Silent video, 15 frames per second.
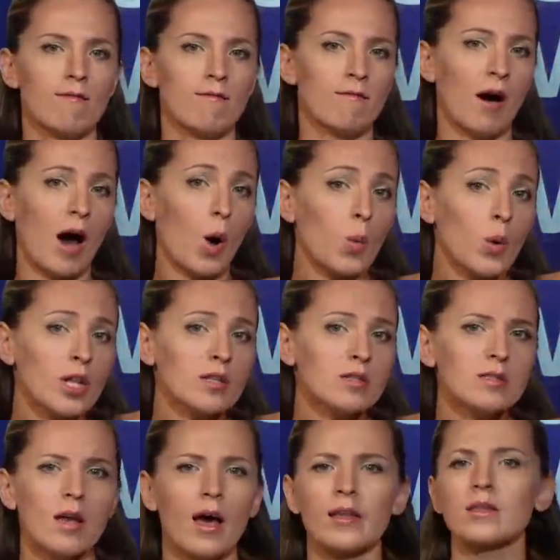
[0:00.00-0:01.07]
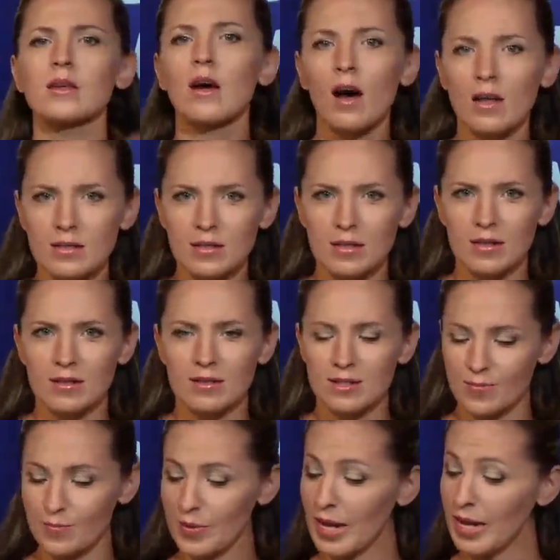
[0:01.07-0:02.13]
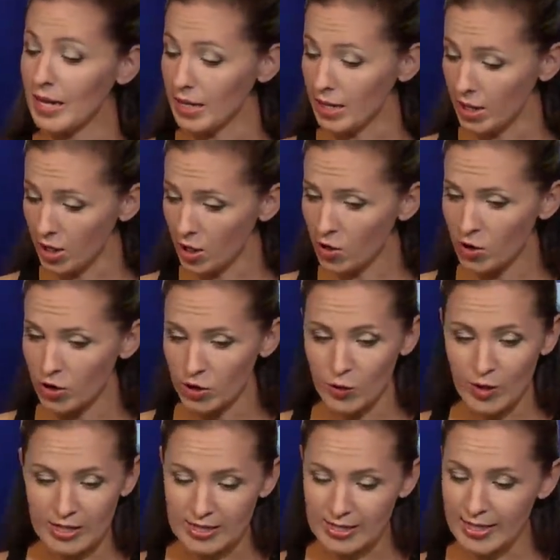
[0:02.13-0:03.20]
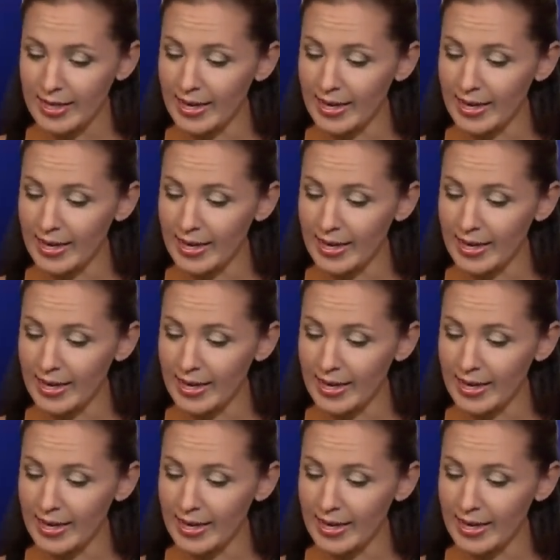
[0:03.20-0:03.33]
vowels and consonants. Here you can see